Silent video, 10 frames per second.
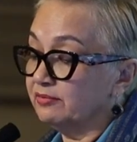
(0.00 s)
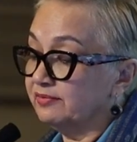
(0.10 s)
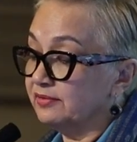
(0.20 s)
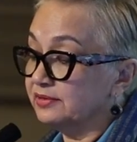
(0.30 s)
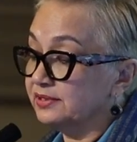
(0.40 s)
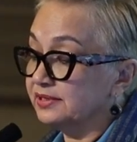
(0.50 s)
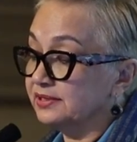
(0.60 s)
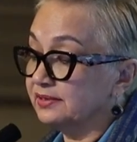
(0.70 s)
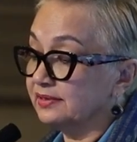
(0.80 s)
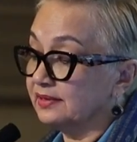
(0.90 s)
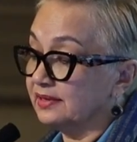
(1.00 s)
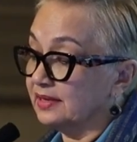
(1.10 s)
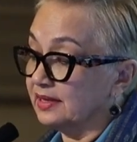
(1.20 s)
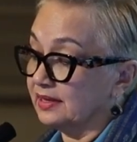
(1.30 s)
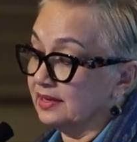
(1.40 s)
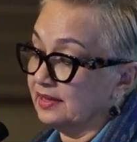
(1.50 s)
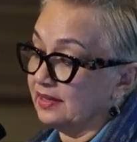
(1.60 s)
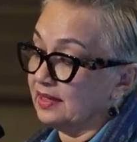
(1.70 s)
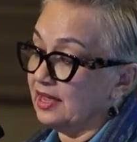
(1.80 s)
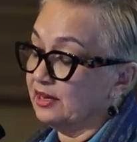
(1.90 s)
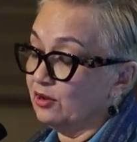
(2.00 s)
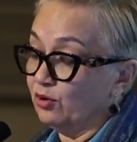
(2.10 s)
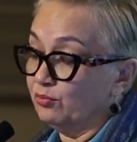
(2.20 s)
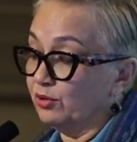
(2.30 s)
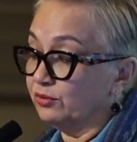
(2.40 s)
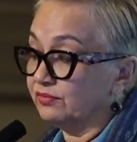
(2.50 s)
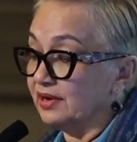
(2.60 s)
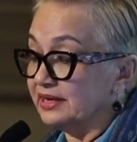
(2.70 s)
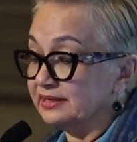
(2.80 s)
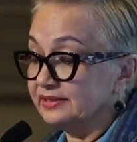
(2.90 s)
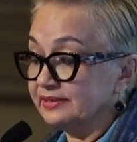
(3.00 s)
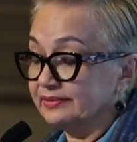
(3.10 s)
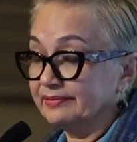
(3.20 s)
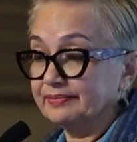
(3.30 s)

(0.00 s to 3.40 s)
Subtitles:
rivers and long boat rides.